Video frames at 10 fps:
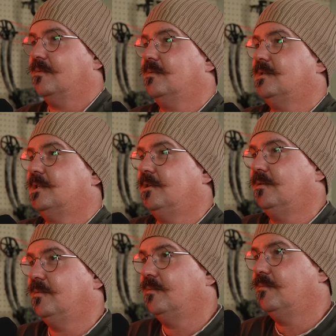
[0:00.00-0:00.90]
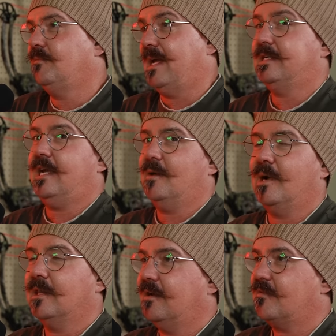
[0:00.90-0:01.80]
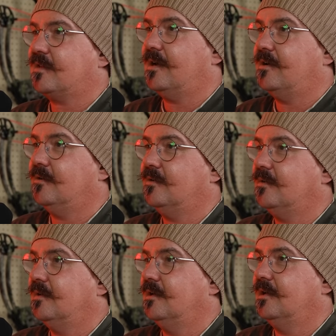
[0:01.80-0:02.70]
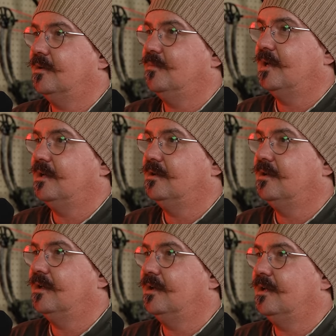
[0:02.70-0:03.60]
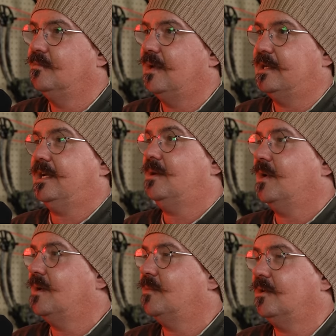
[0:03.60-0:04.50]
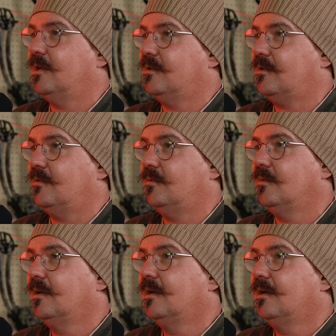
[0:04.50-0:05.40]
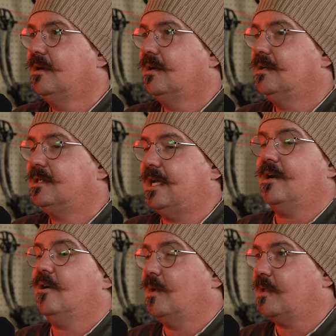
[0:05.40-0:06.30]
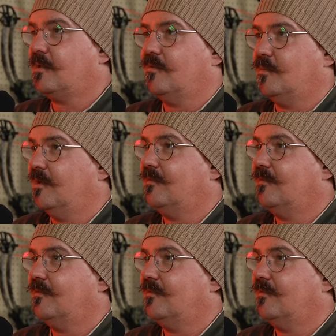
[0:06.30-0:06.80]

to maintain my lifestyle um, and and maintain my ability to take care of myself and my